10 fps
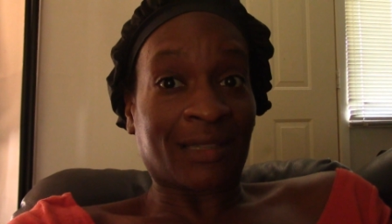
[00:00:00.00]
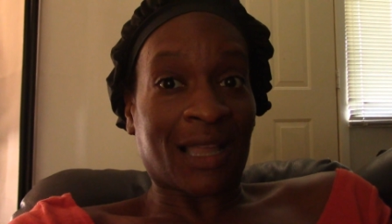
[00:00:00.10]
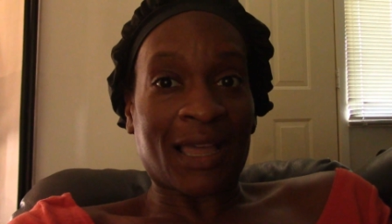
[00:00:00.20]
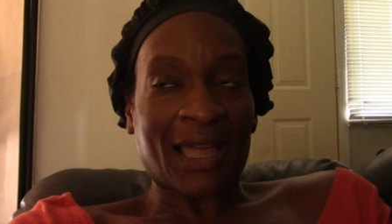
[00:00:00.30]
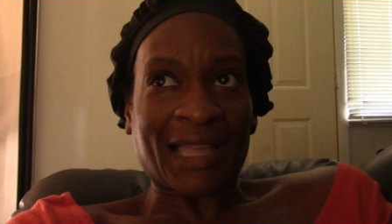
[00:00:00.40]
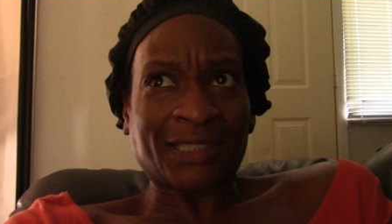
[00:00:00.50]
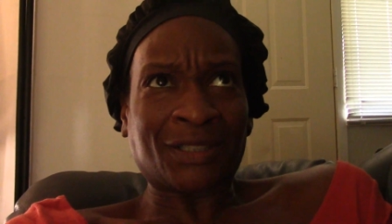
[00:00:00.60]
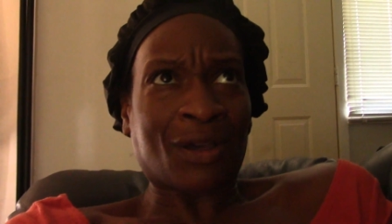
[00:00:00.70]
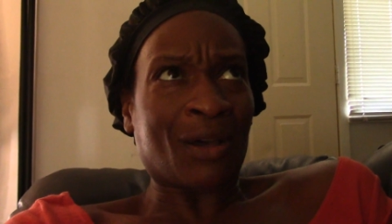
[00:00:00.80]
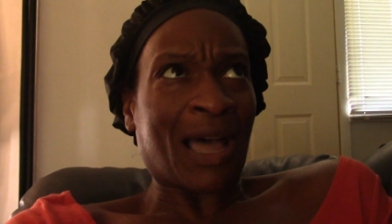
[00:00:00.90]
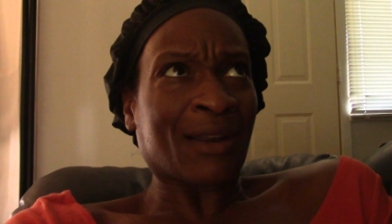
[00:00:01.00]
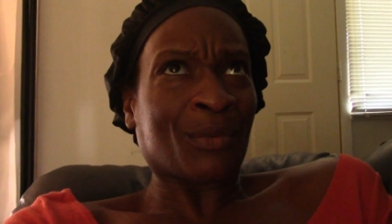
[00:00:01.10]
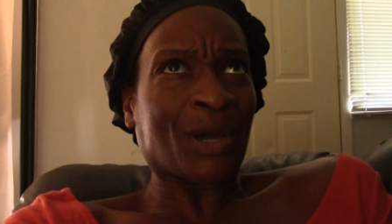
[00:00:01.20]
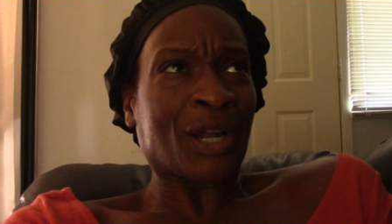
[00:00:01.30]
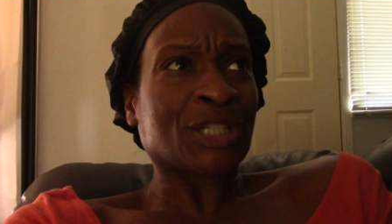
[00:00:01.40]
I, I, you know, I don't
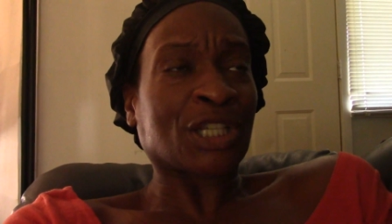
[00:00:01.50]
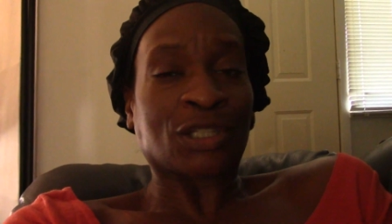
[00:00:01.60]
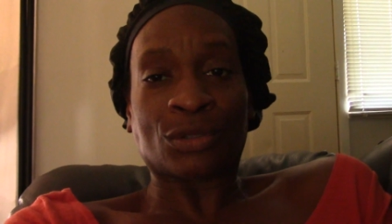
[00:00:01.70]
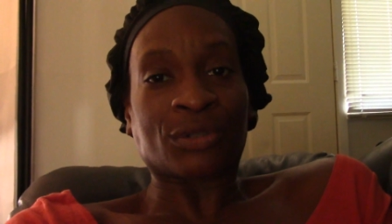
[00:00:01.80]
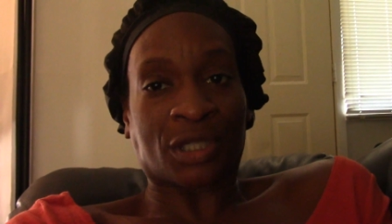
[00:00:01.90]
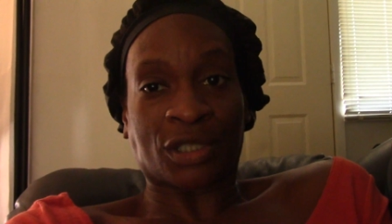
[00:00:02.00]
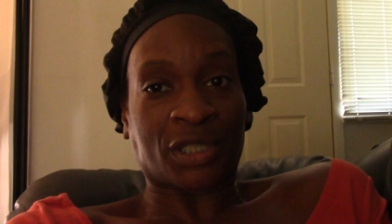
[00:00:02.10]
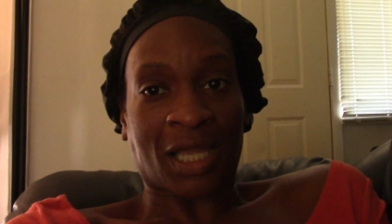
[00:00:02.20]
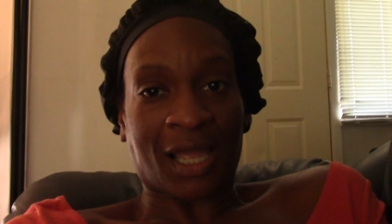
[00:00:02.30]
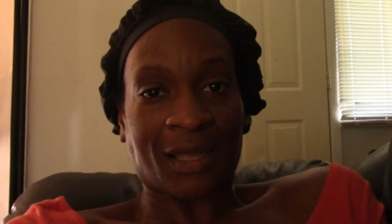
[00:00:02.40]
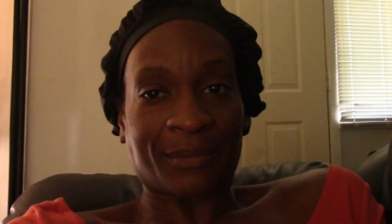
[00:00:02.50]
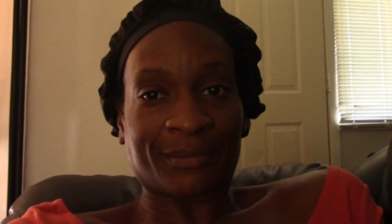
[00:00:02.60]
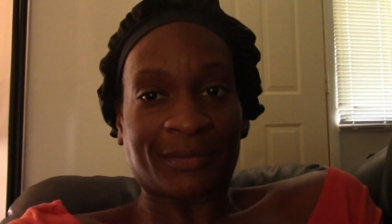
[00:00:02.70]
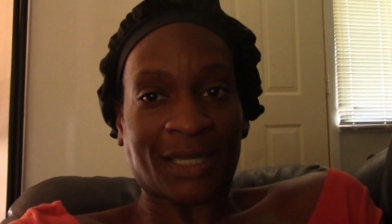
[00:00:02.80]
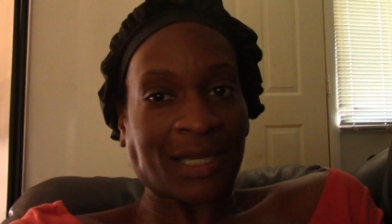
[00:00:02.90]
want her to lose her job.
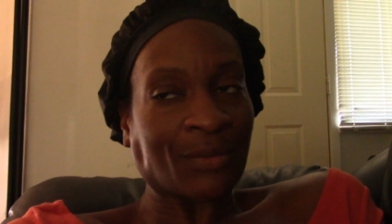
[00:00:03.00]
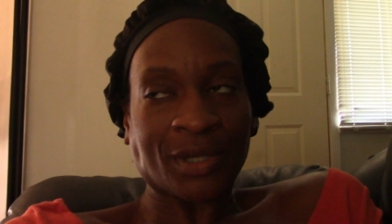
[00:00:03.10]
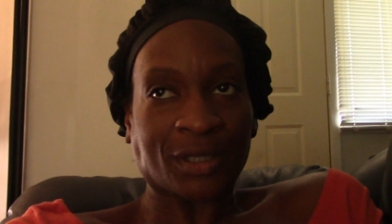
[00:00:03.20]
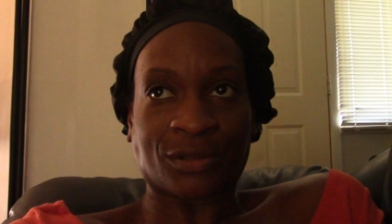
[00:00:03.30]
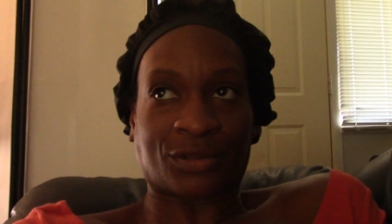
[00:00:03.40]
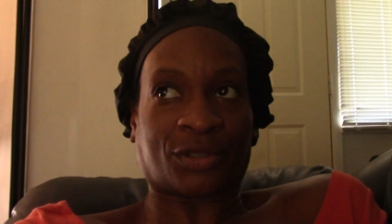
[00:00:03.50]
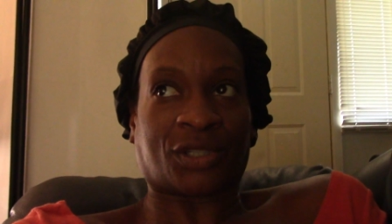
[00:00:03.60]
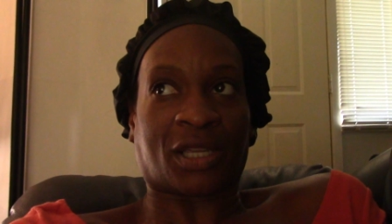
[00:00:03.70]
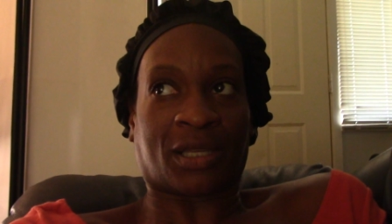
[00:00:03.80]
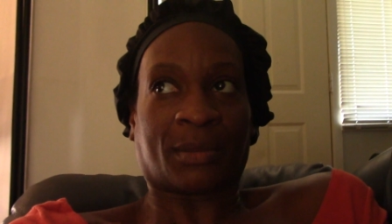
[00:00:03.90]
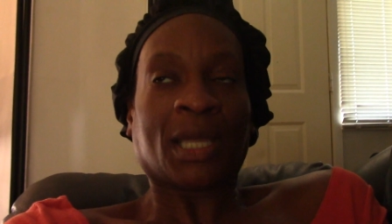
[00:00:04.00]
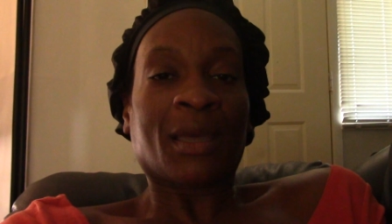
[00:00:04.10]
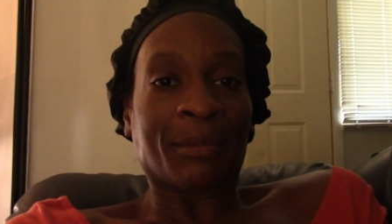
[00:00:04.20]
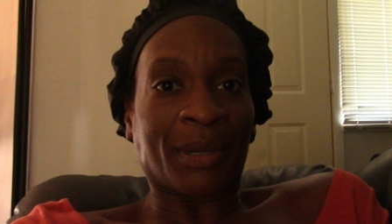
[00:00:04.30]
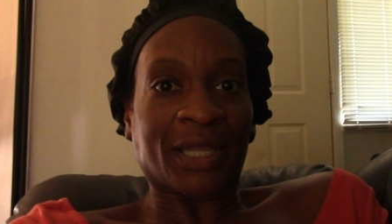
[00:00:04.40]
I don't want her to lose her job.
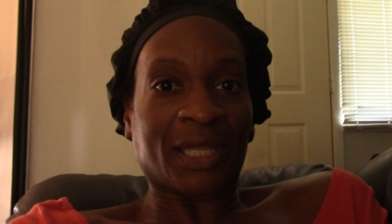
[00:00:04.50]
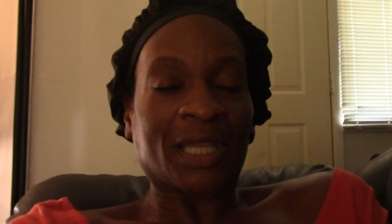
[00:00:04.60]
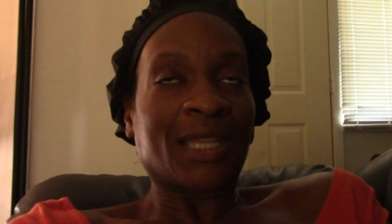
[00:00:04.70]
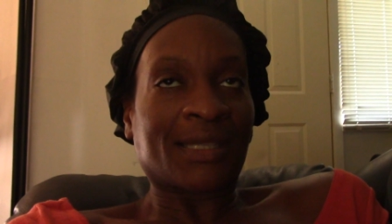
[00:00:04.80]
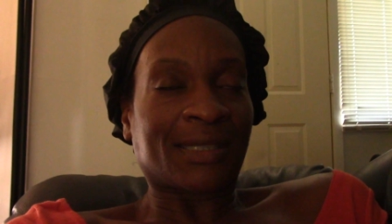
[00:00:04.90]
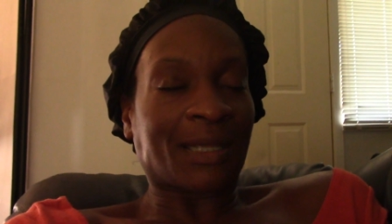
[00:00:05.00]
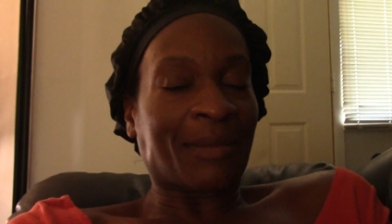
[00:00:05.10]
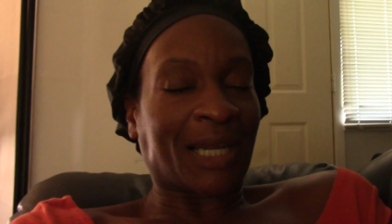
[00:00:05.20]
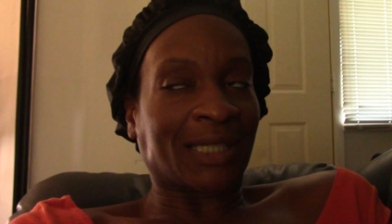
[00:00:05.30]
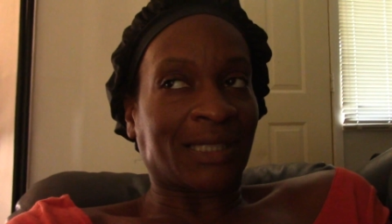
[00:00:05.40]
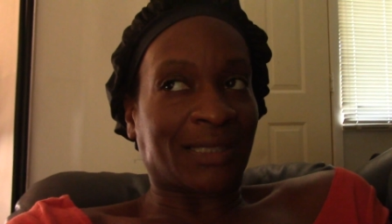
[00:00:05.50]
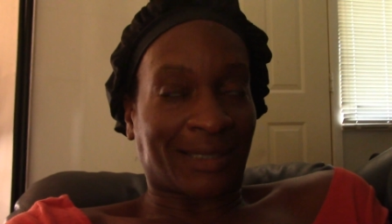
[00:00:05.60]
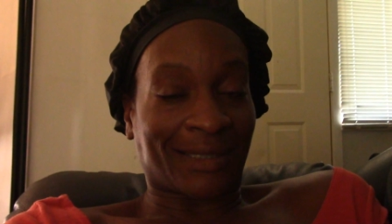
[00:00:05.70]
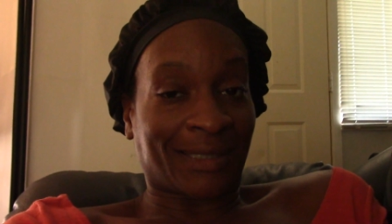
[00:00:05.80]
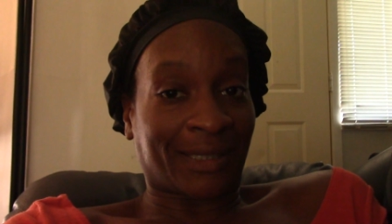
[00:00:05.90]
But somebody needs
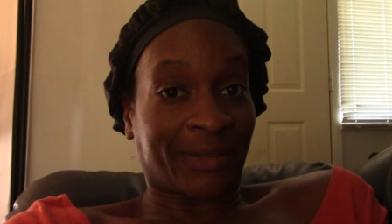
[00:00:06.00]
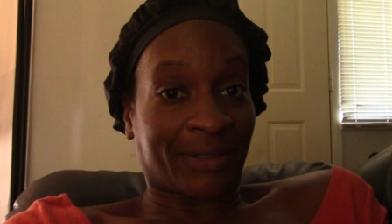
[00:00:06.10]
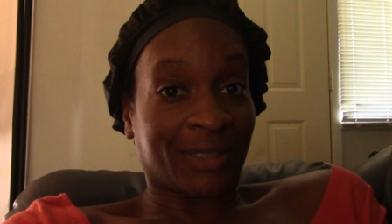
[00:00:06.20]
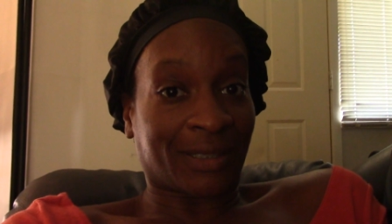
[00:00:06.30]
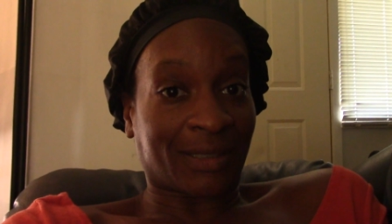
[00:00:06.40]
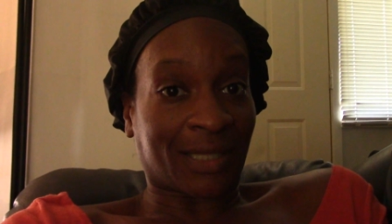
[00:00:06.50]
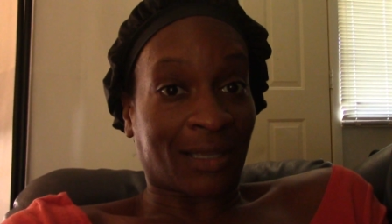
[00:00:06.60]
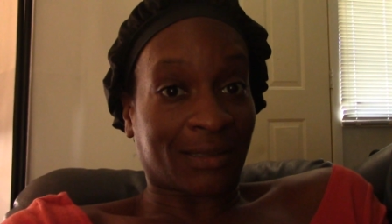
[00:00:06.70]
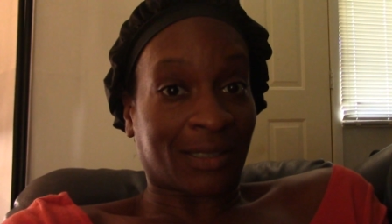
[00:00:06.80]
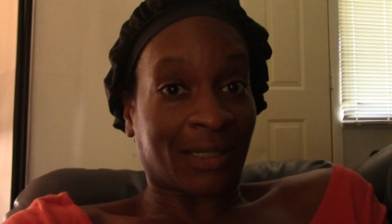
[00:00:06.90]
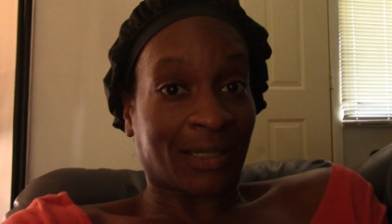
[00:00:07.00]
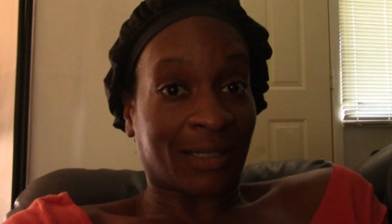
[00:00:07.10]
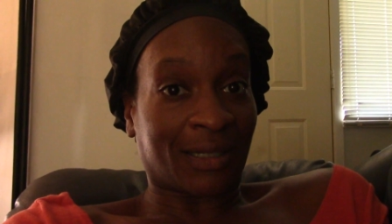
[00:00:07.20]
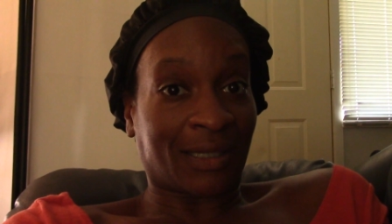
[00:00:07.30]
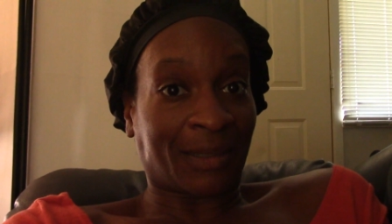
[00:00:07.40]
to seriously talk to
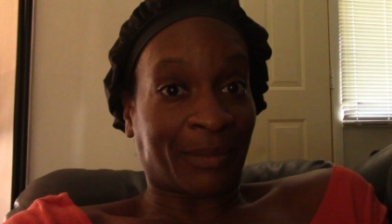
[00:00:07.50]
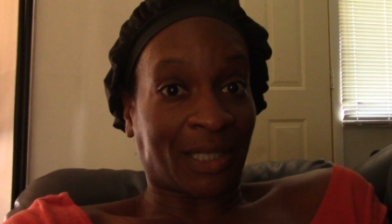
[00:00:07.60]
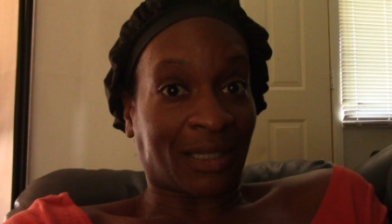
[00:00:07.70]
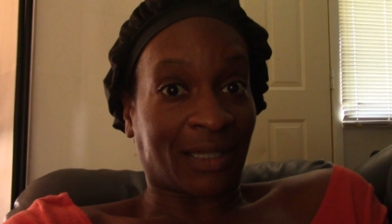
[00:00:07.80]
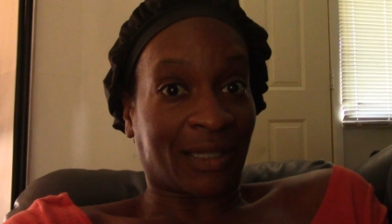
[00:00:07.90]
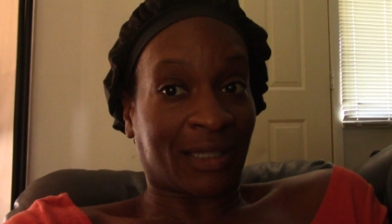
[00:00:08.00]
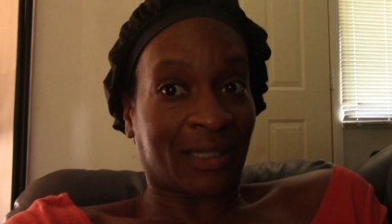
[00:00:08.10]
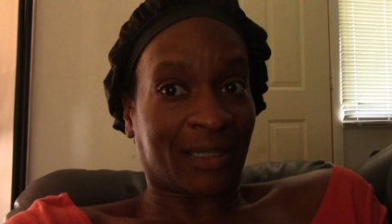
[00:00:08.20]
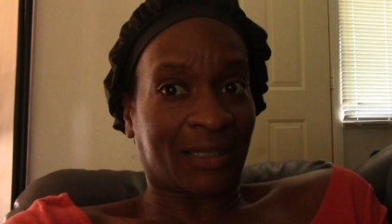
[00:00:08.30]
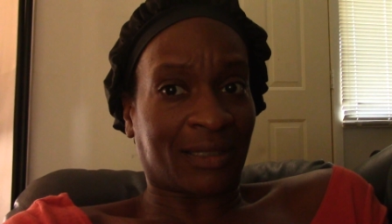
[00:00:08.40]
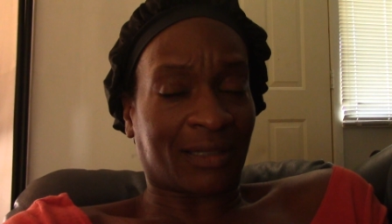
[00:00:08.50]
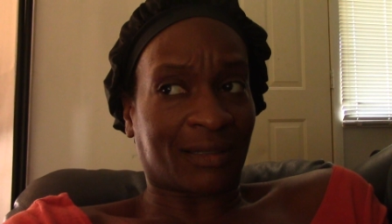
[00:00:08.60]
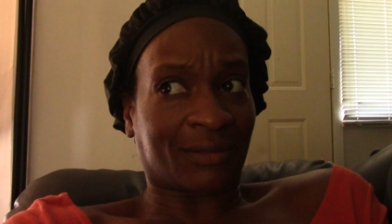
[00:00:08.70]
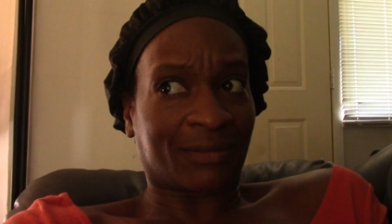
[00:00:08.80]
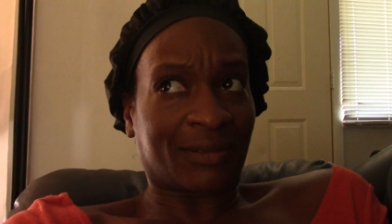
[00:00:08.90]
her and be like, you
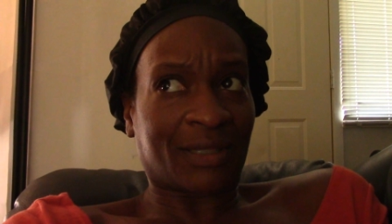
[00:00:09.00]
know,